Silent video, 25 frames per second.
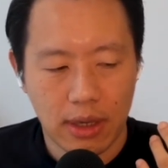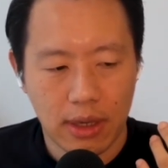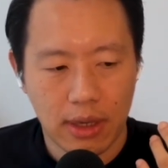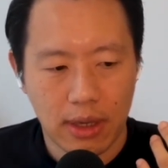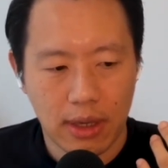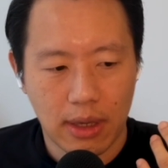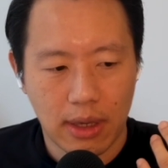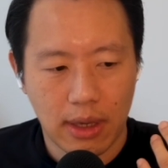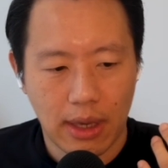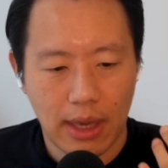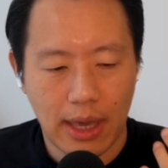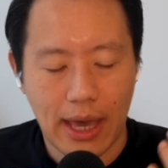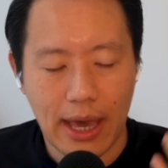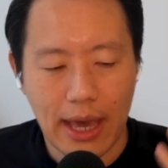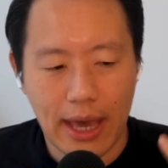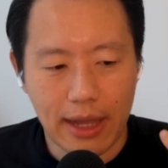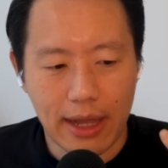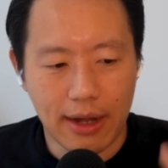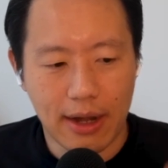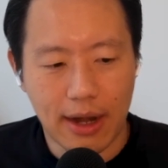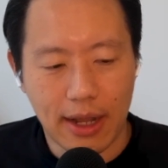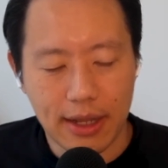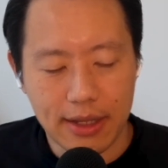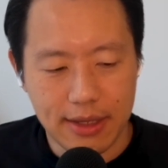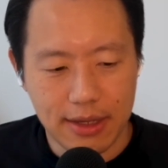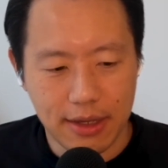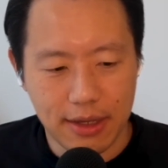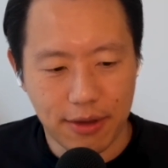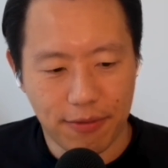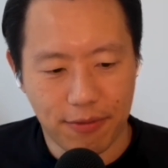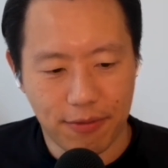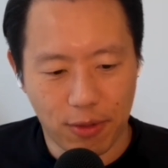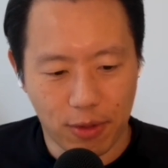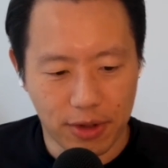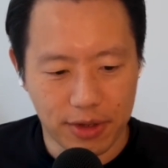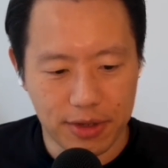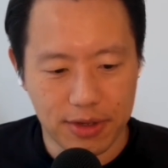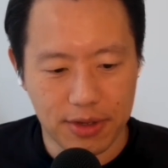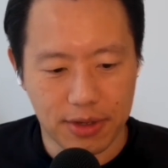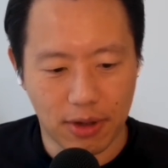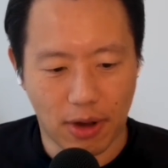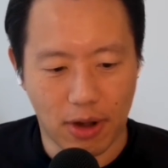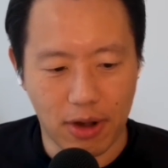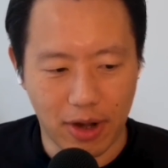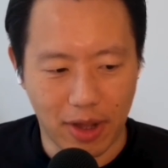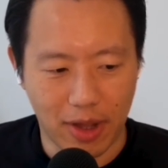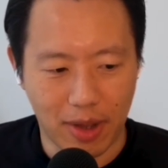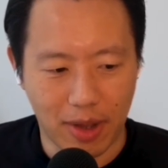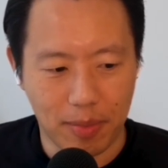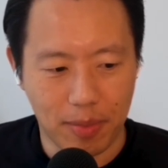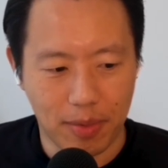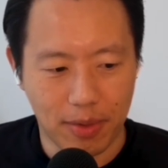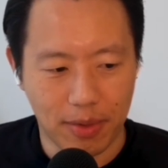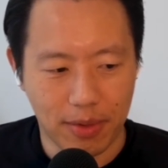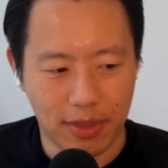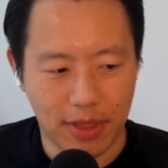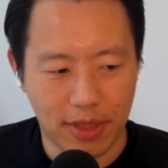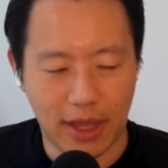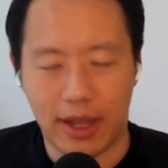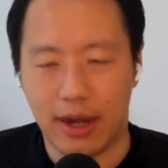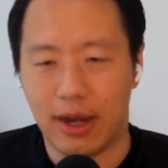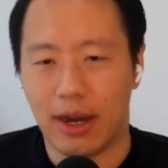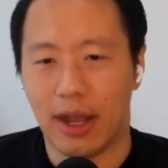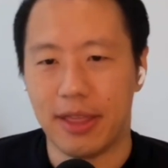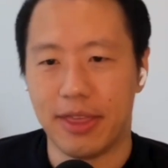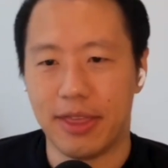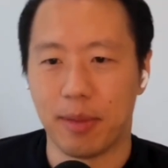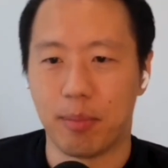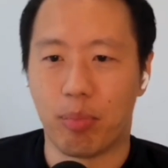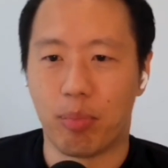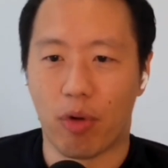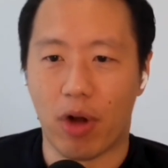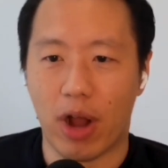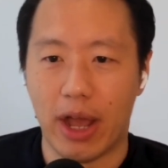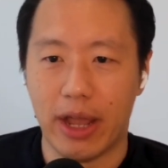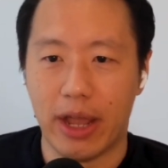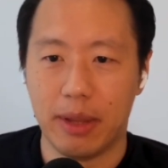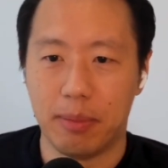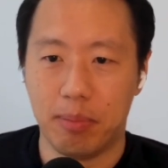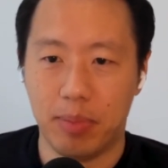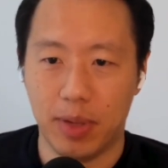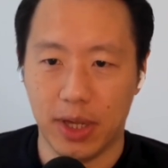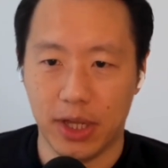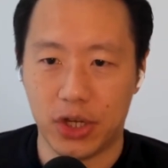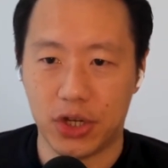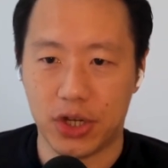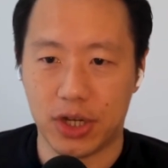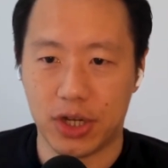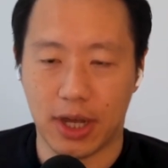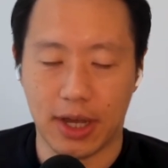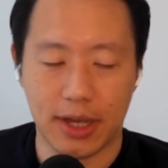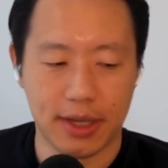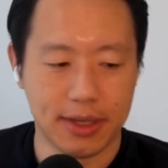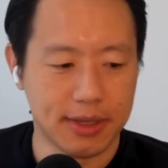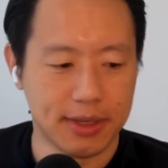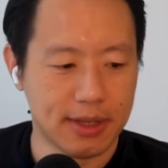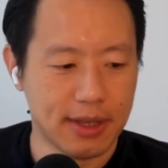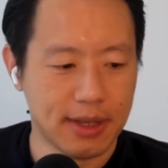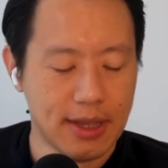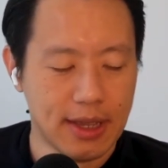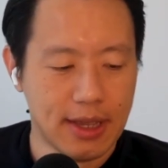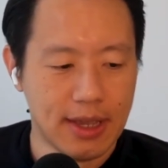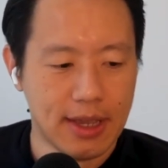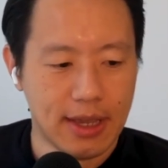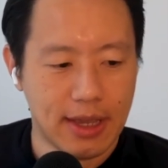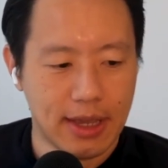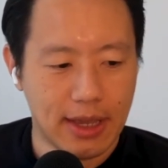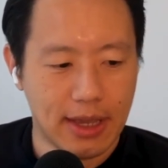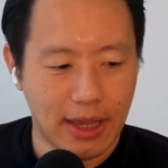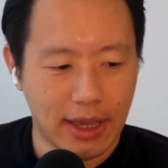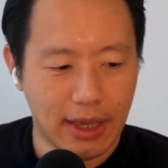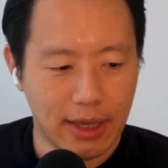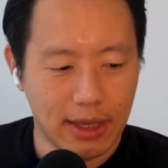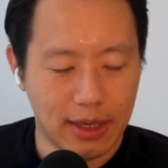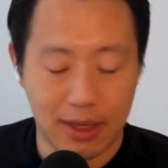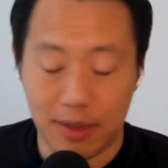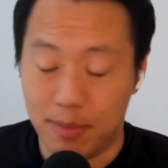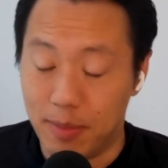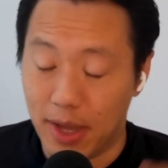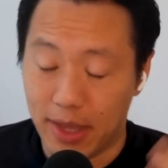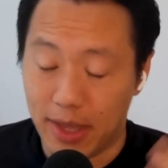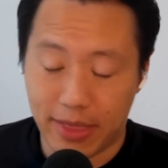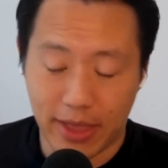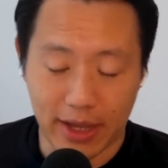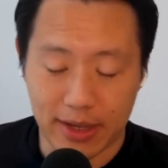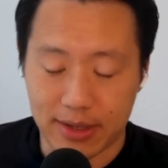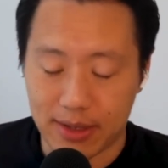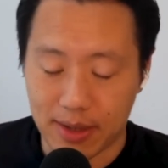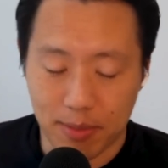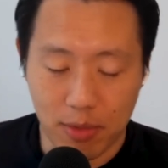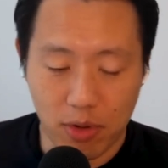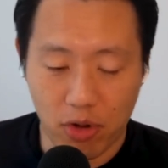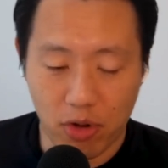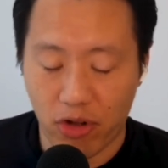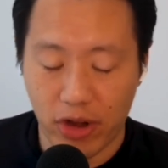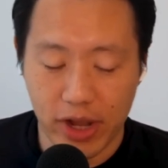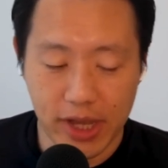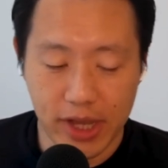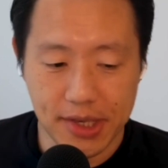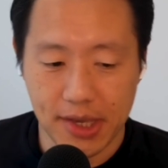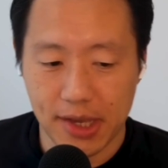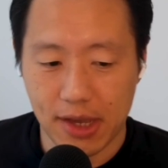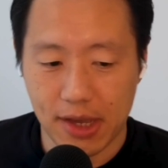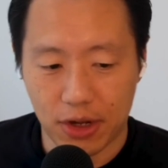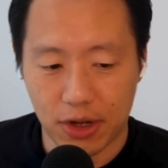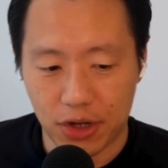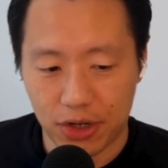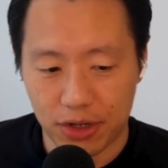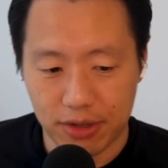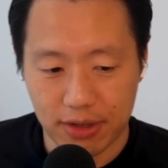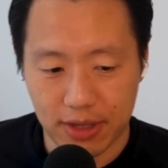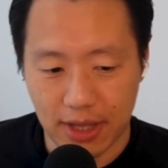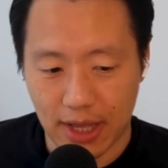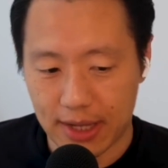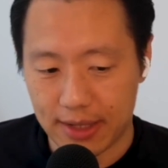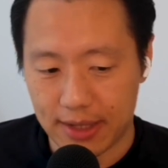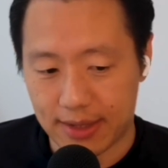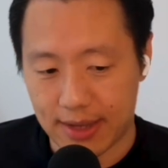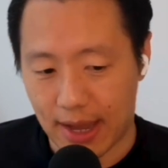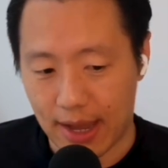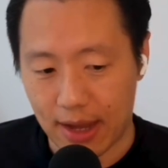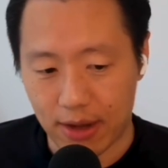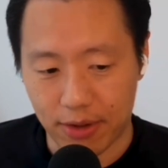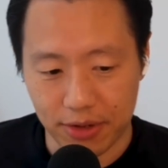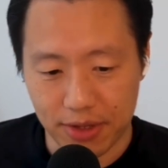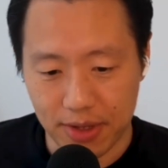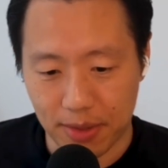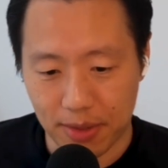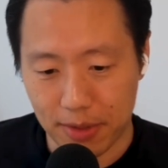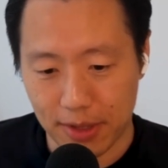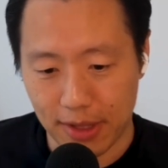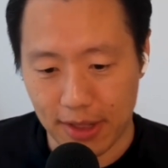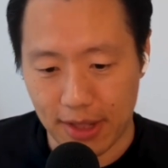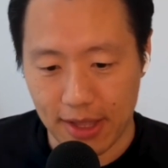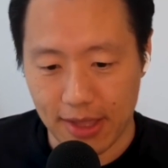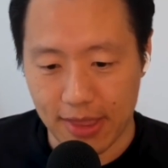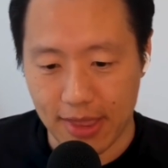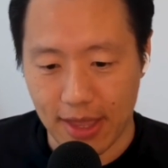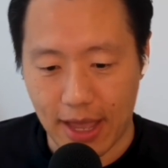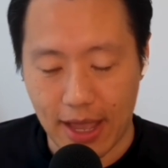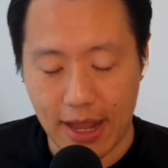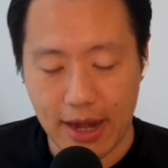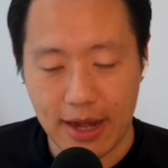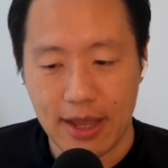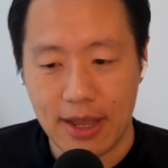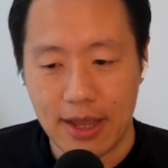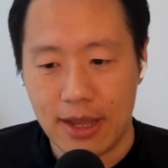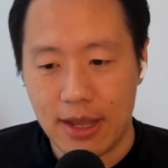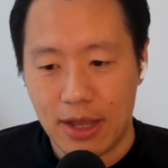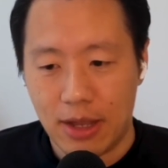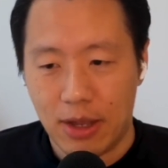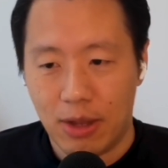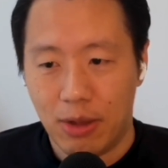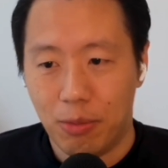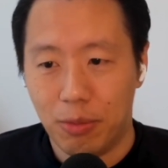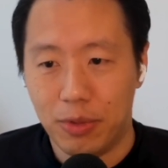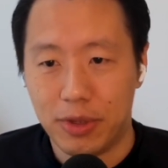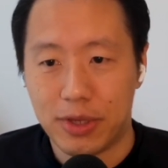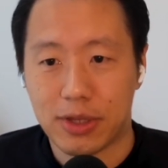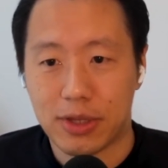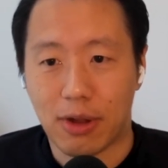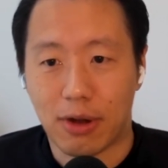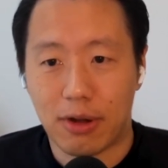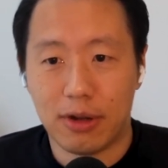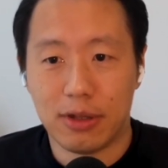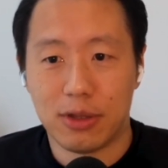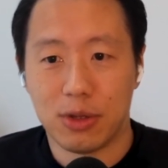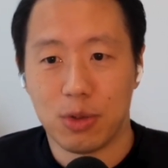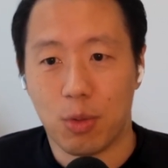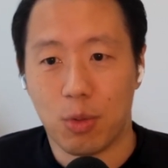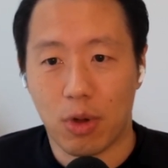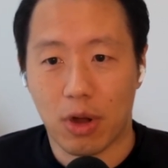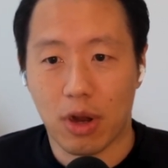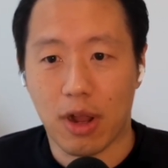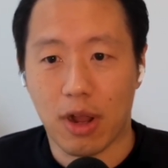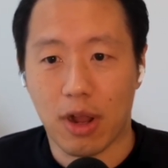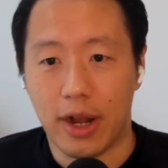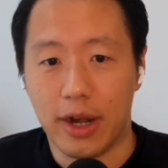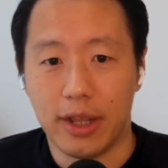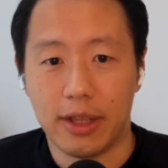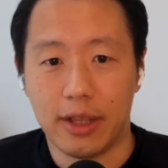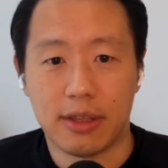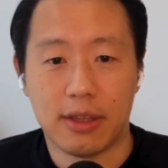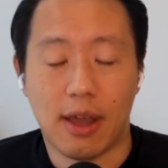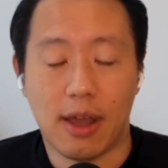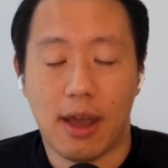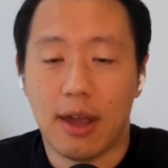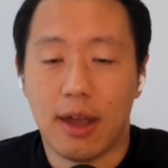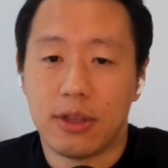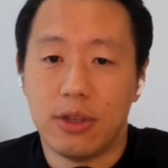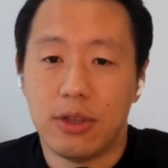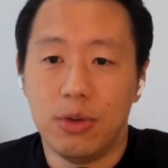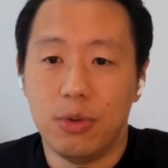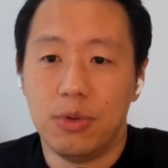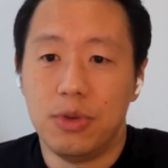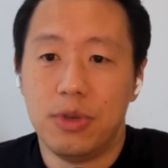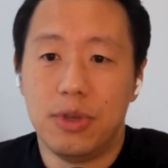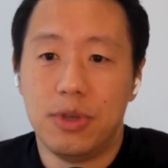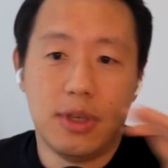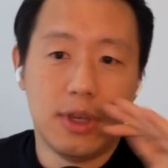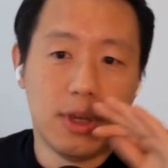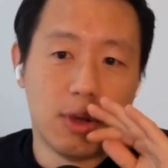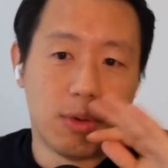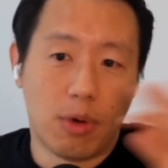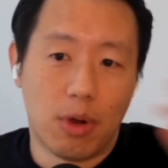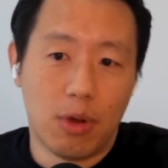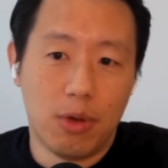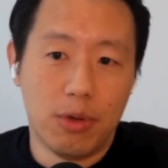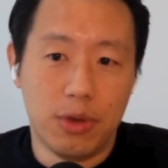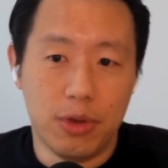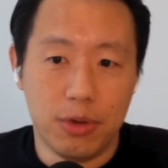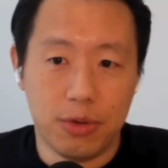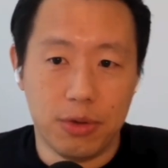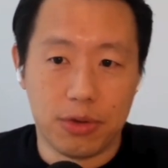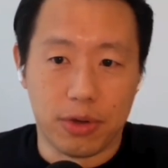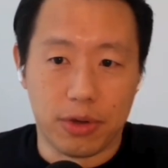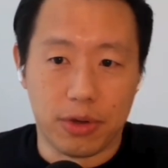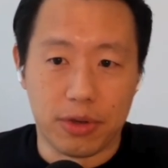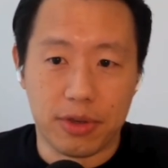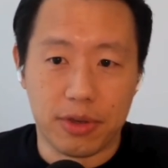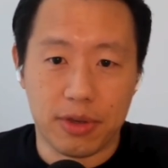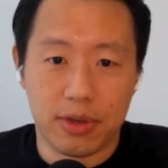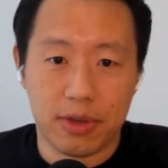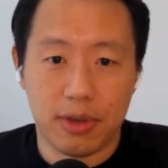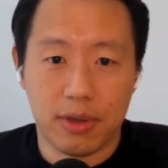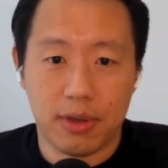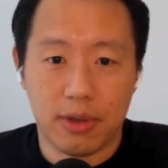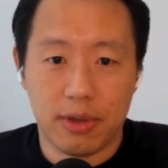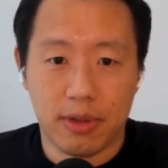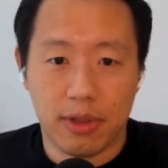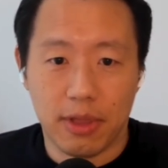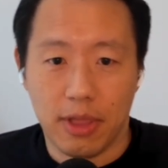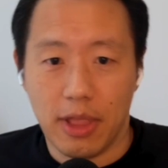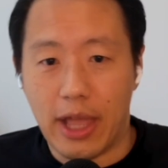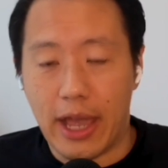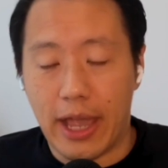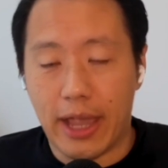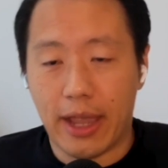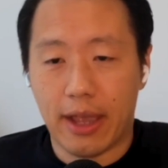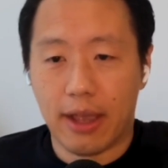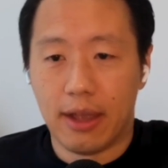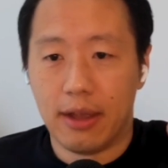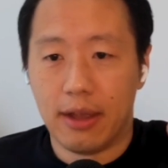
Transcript: had an idea for a startup that I think Brian pitched us. He made like some crazy 100-slide deck or something like that. We started to work on it, talked to 0 users, like